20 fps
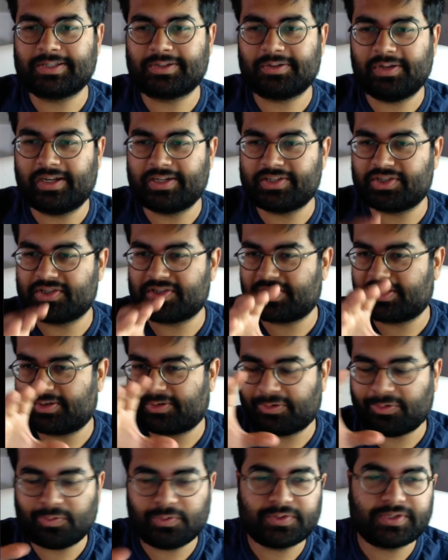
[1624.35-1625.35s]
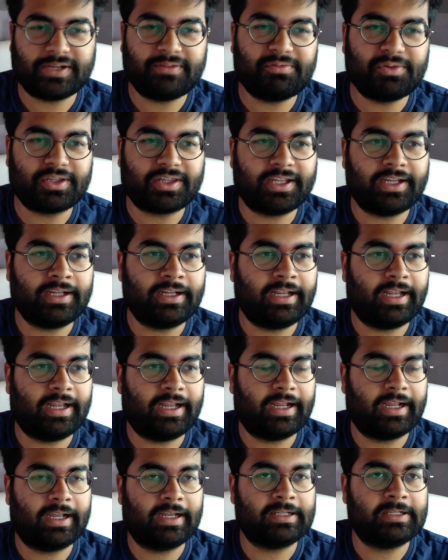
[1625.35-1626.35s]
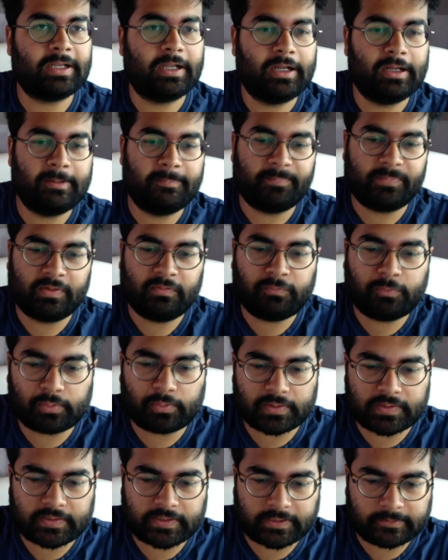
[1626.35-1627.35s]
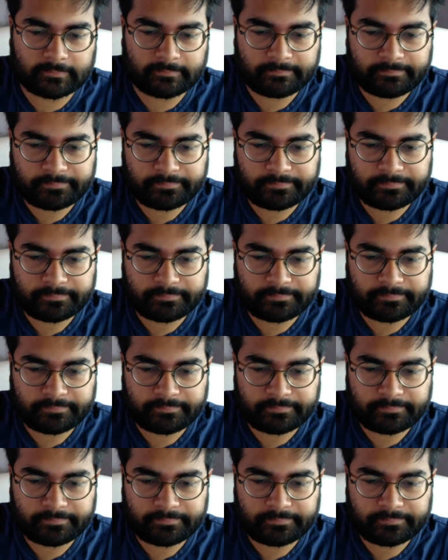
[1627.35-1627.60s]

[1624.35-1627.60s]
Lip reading: So, like, just close everything and focus here.